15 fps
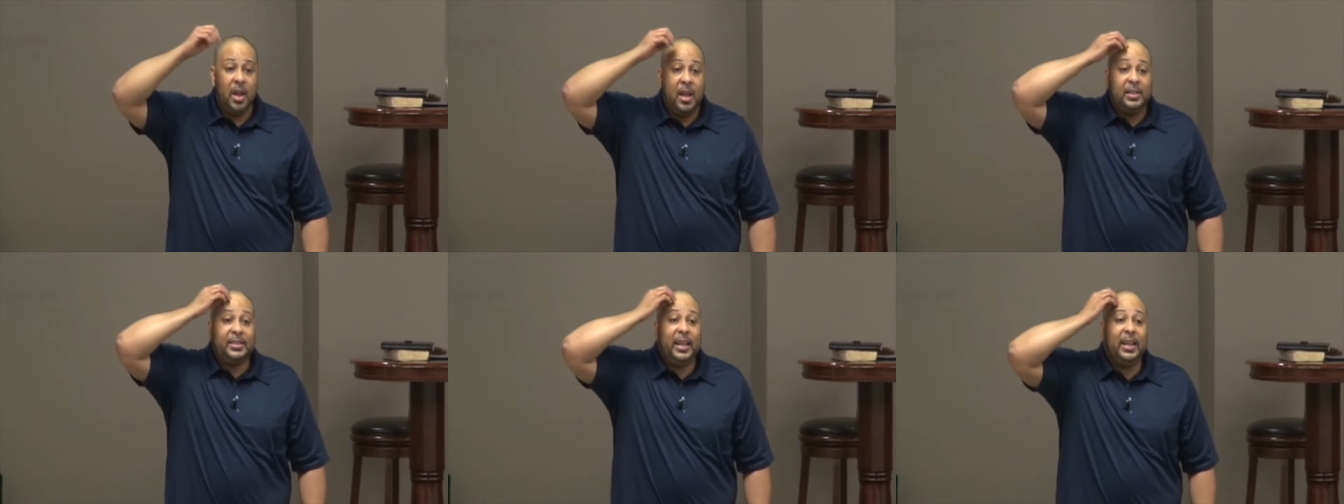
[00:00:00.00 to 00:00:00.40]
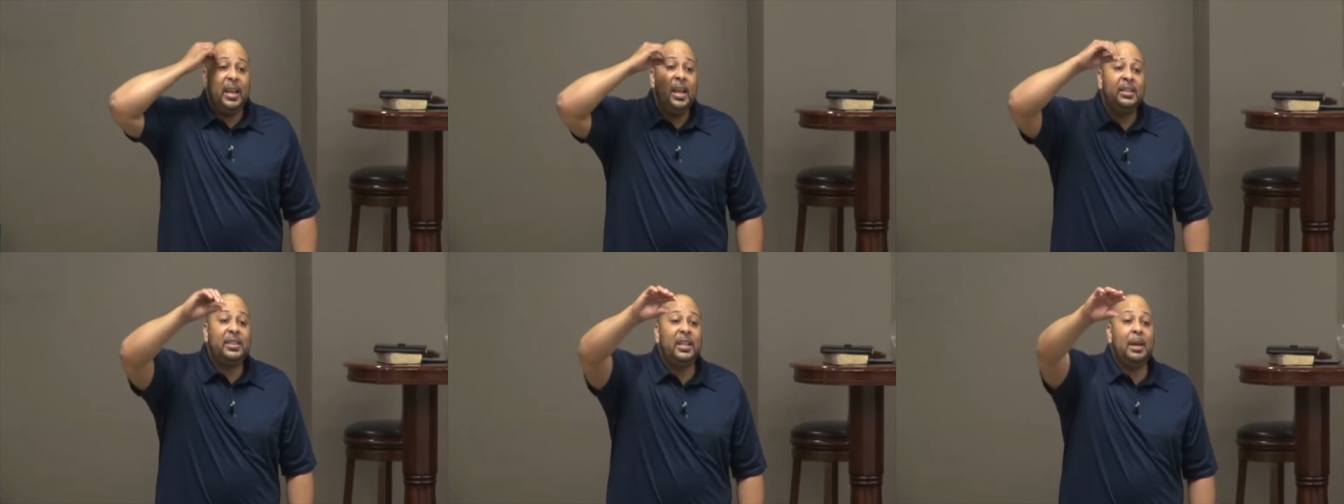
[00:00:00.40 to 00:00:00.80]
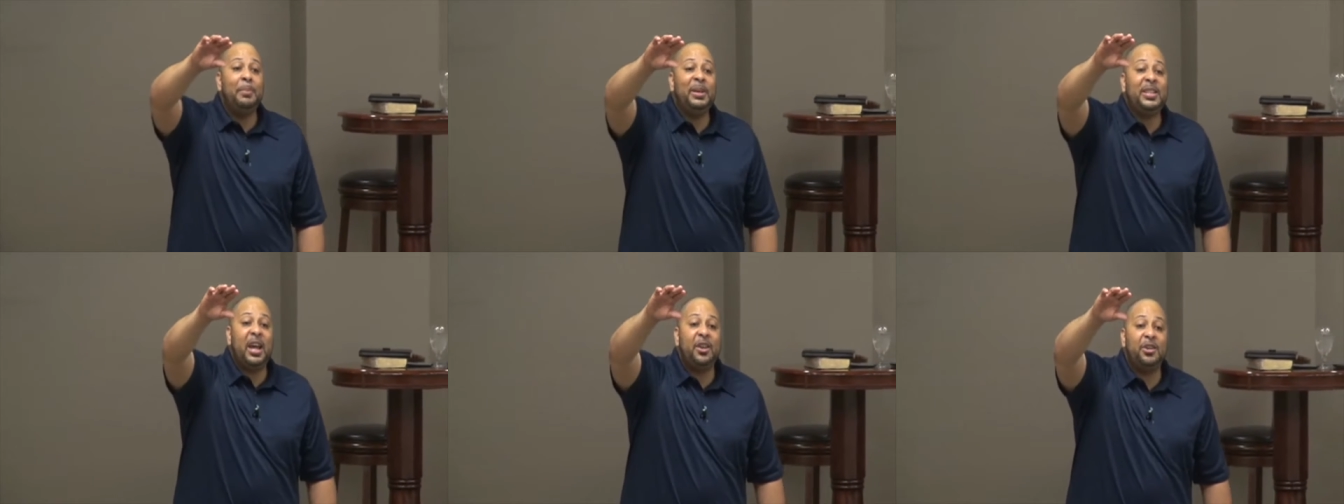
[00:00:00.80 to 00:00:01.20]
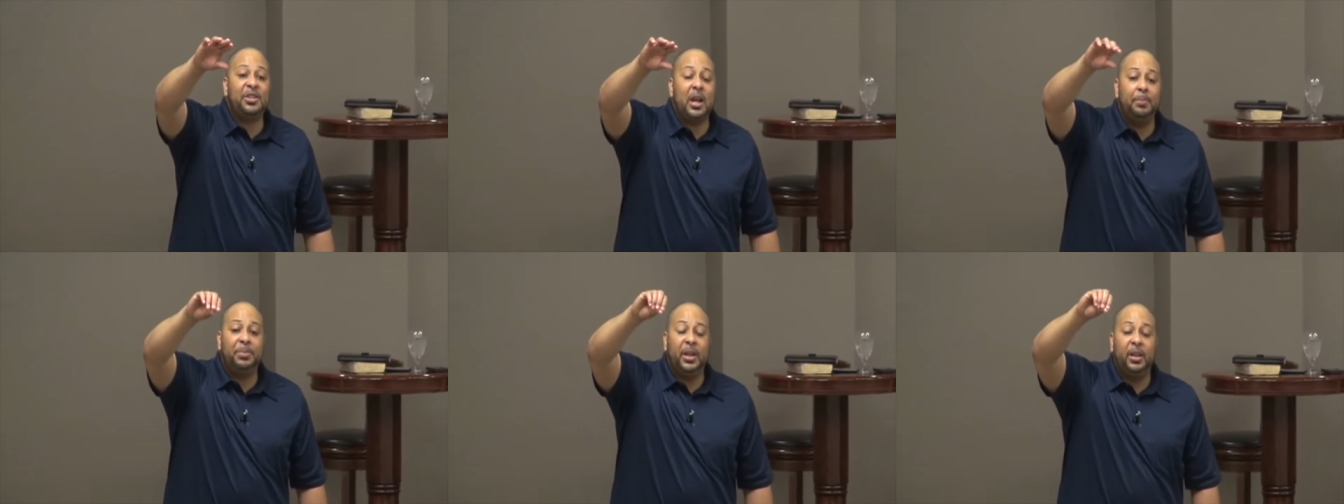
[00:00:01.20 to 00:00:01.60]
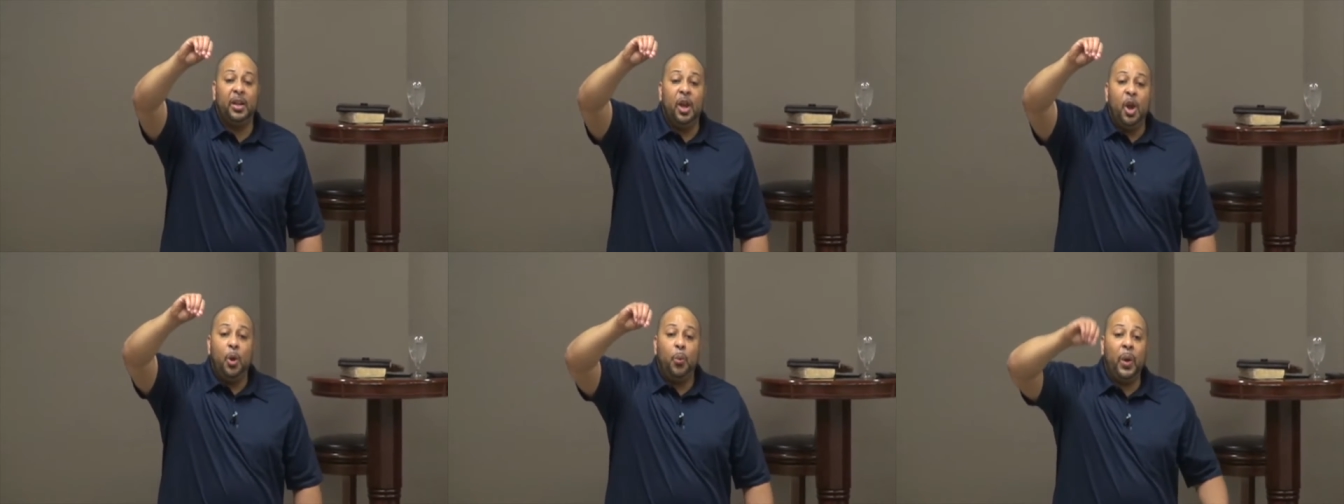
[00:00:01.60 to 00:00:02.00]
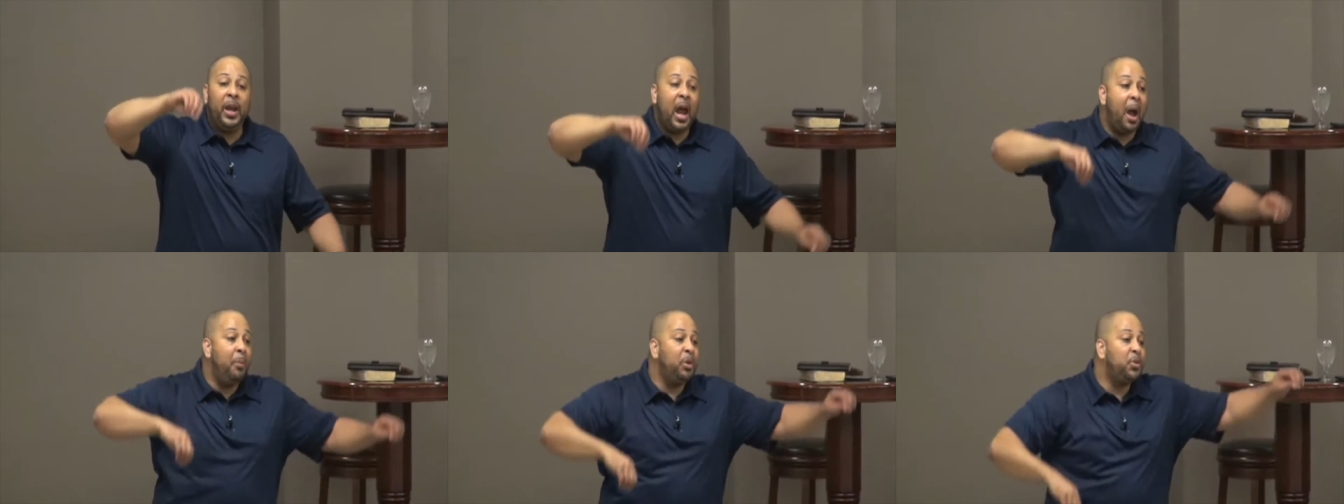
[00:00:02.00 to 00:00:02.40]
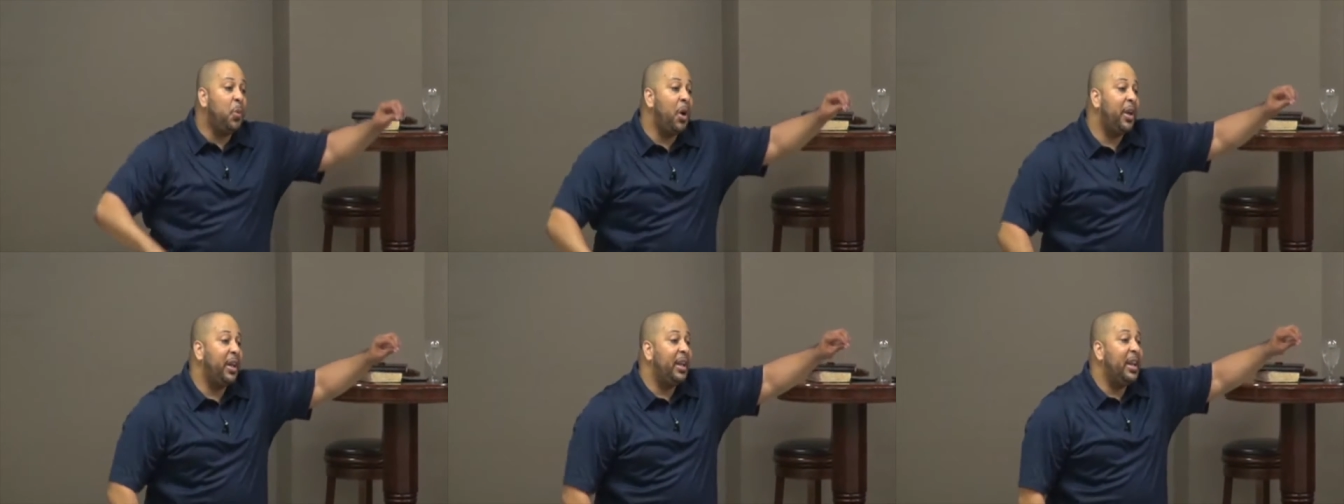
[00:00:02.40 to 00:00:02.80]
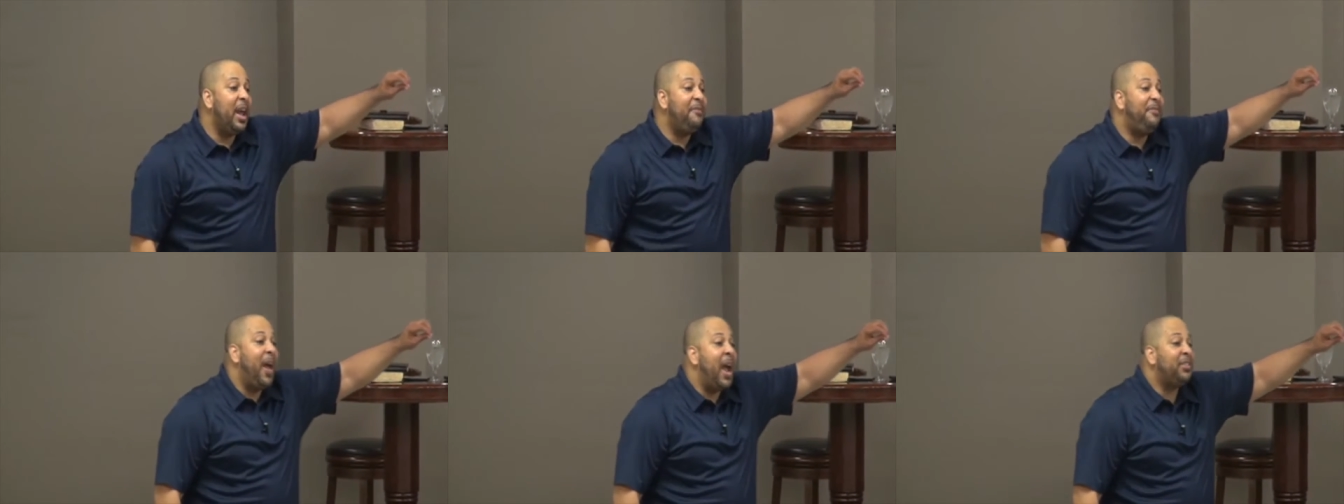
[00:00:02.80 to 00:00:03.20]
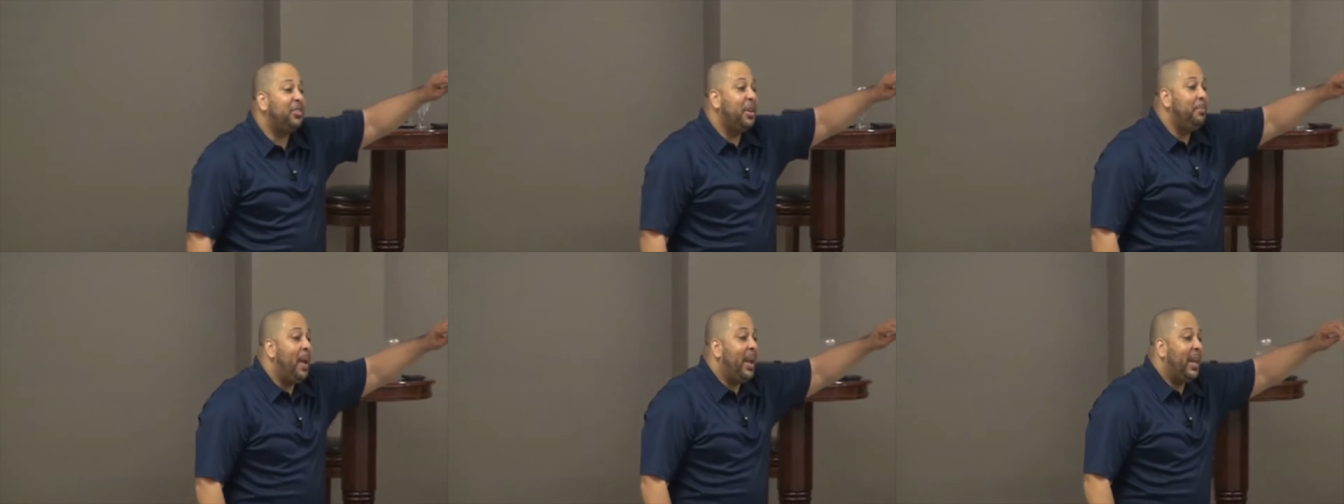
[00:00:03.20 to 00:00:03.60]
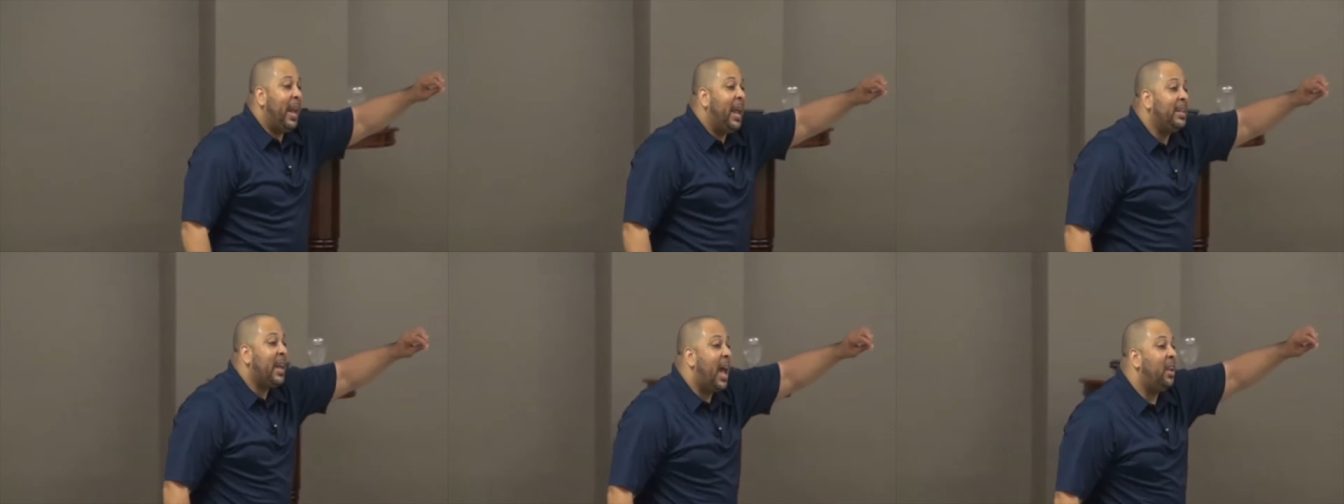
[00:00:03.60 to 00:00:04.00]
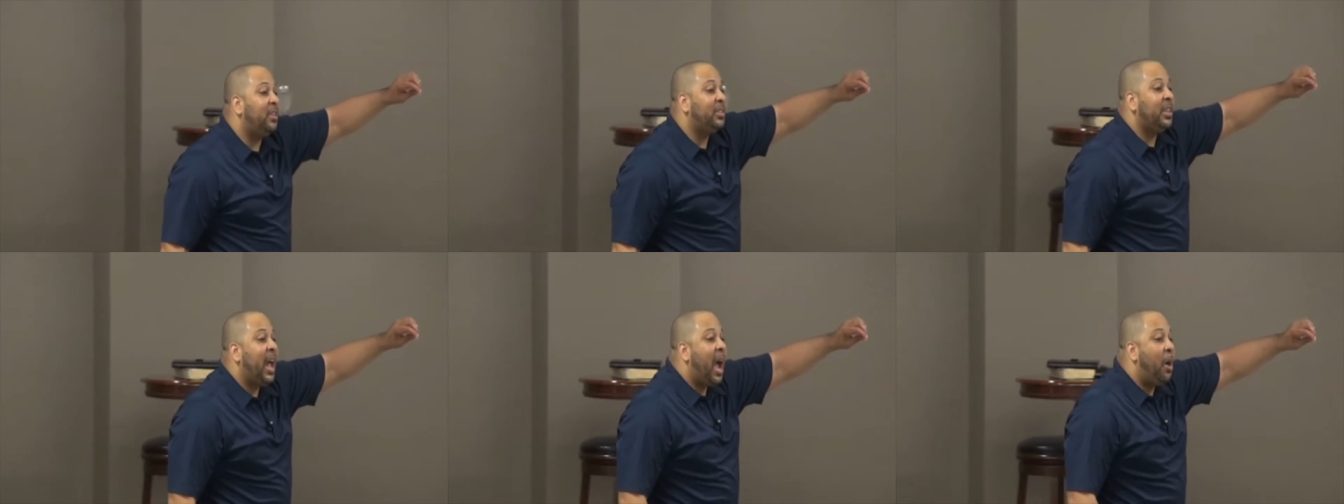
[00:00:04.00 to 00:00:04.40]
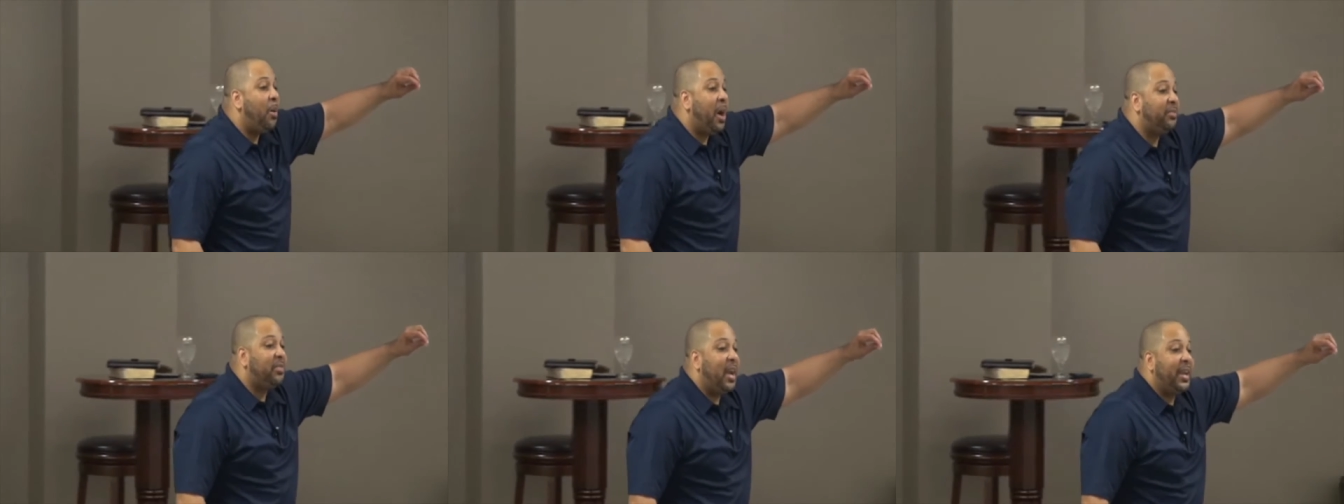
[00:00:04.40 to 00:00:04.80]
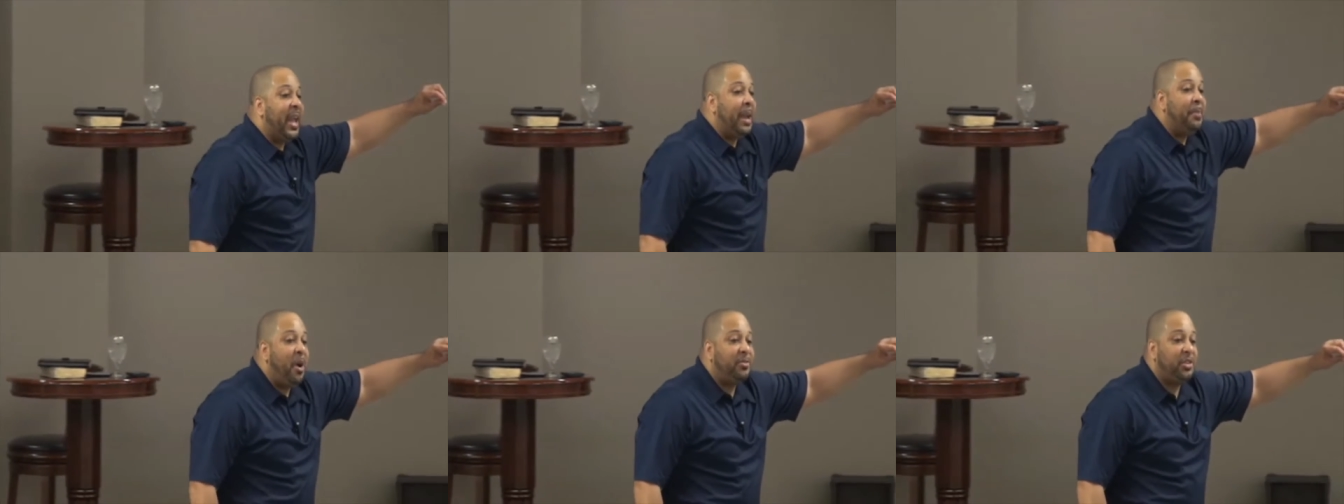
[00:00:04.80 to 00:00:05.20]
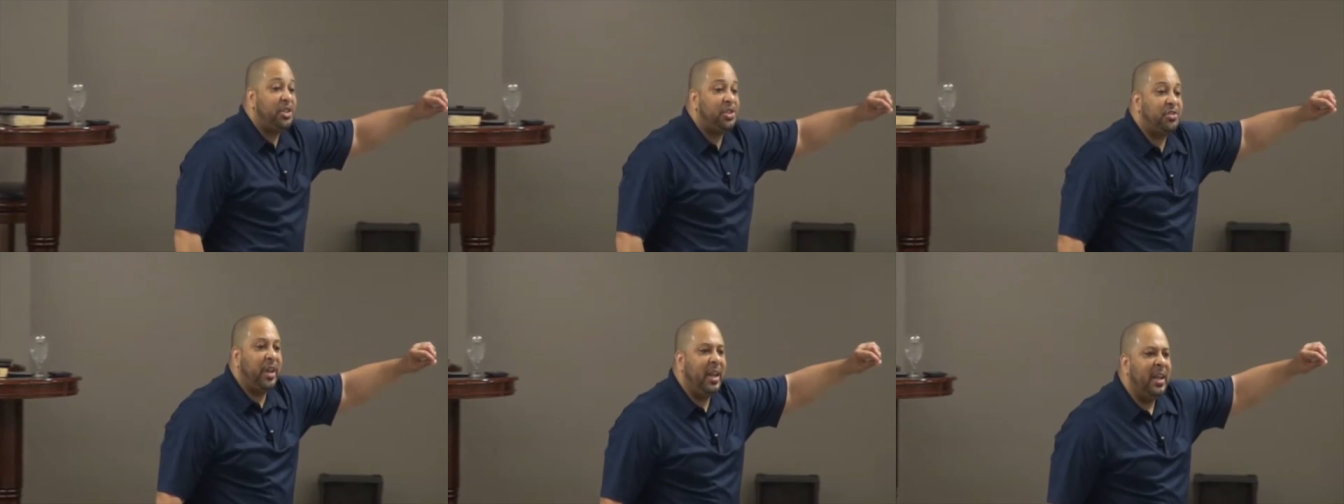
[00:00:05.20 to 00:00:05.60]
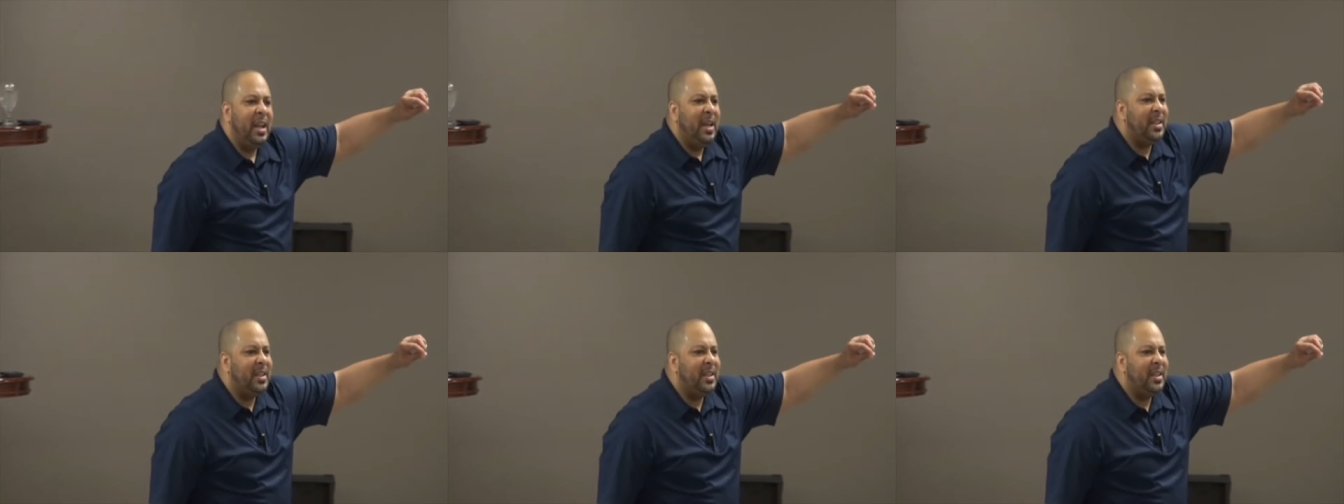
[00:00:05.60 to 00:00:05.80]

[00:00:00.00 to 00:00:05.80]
See, see, let me tell you something. When I was working in that factory making eight dollars an hour after I came off the street,